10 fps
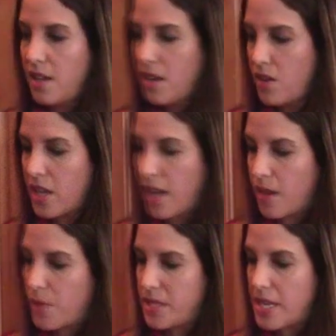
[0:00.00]

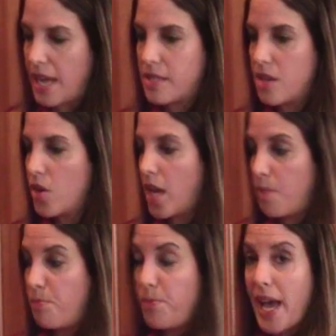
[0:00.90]
Okay, what's next?
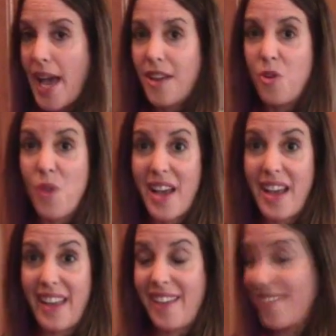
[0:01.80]
Okay, back
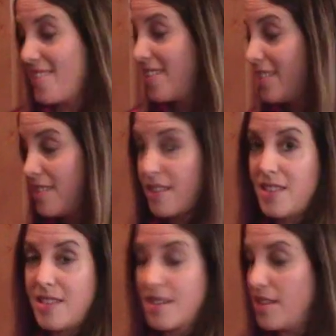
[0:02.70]
away. Now
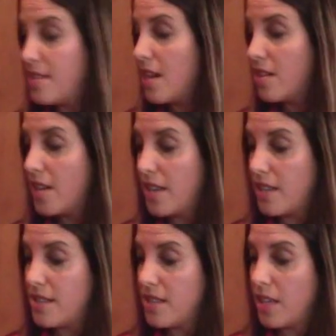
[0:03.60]
this is gonna sound kind
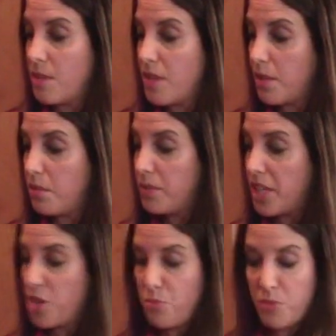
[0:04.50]
of silly
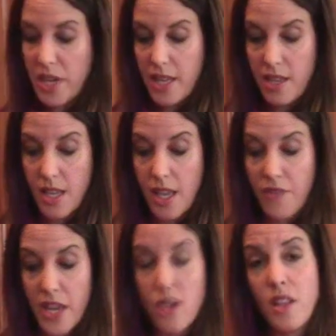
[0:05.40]
probably, but
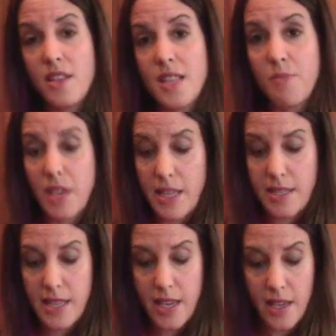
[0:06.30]
if I know that somebody's
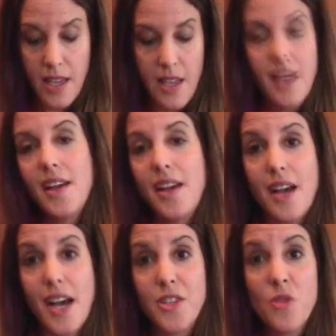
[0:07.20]
sick,
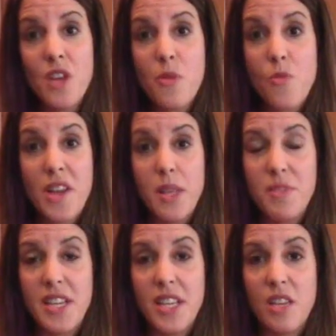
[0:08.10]
I don't want
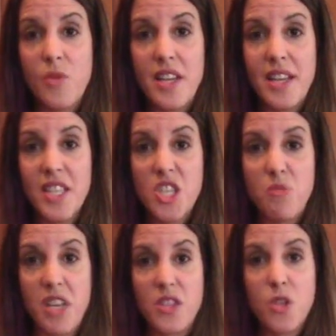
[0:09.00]
them standing right next to
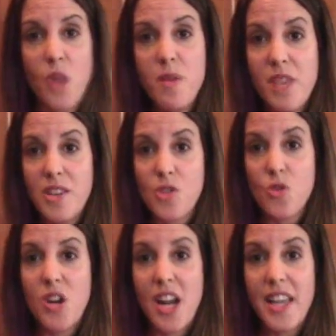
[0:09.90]
me. So I make
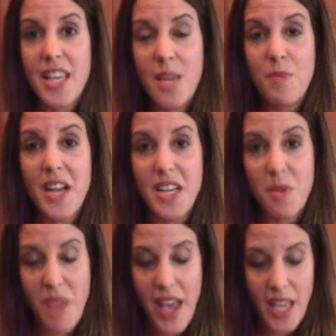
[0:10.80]
sure I keep kind
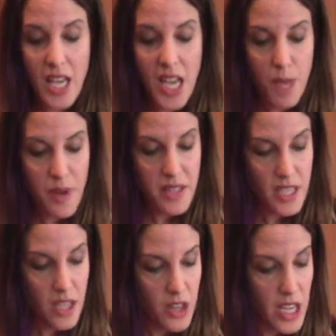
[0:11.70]
of backing up
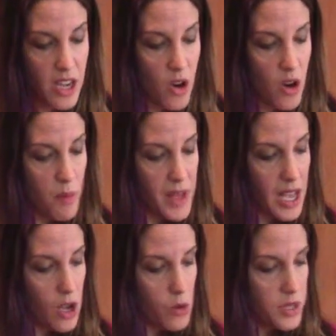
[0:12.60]
until they are
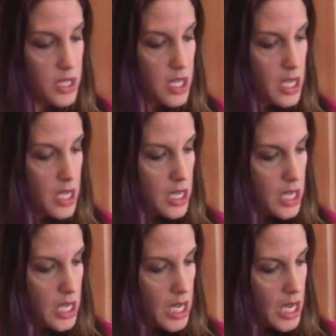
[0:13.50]
about,
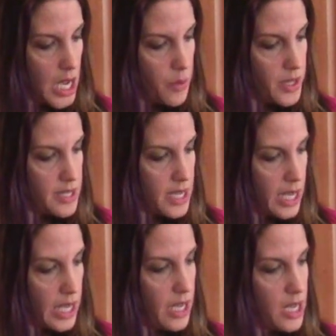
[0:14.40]
I would
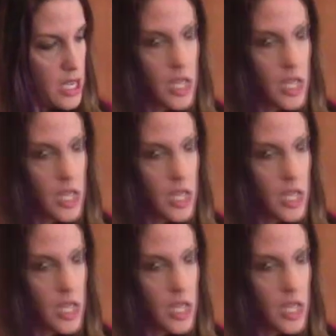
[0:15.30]
say,